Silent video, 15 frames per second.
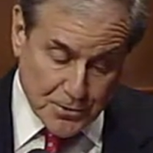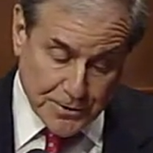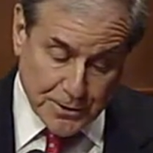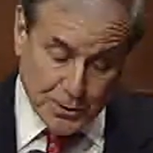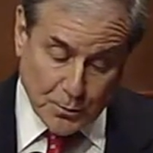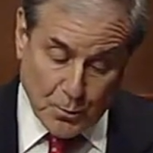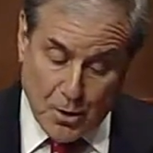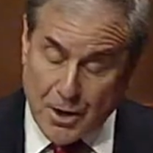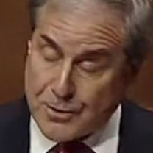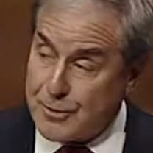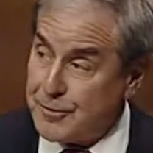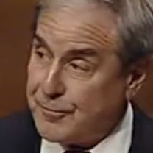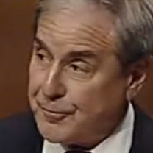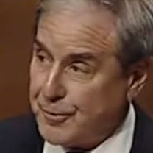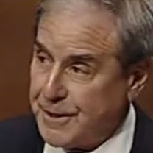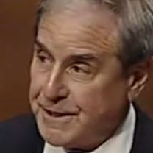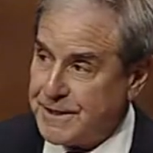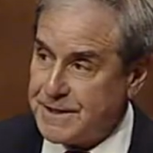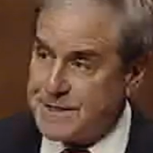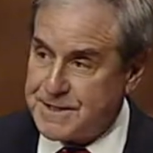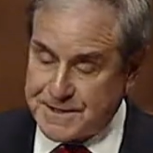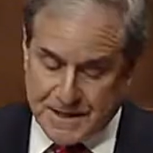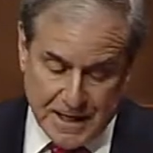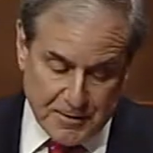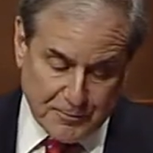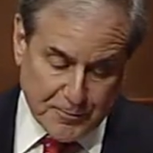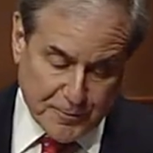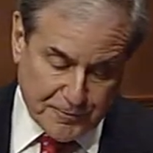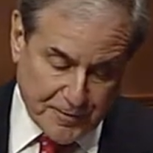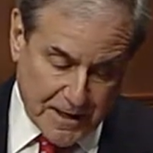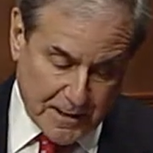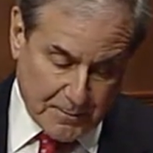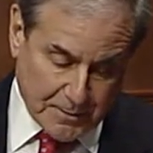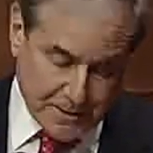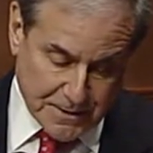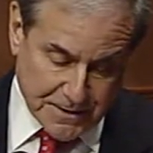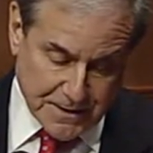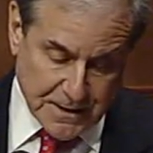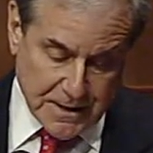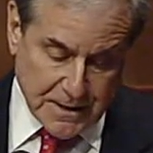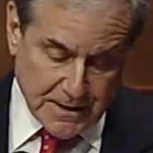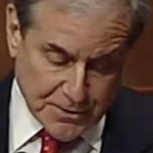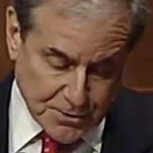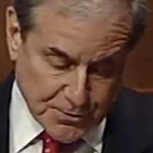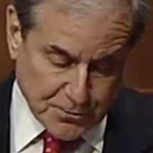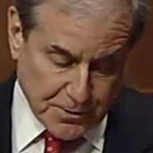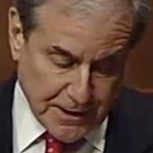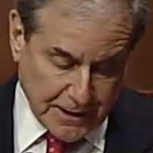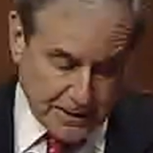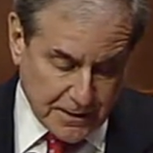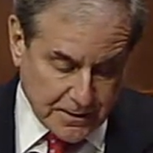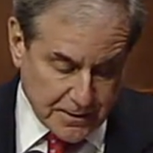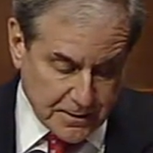that the water in Flint is safe for families to drink.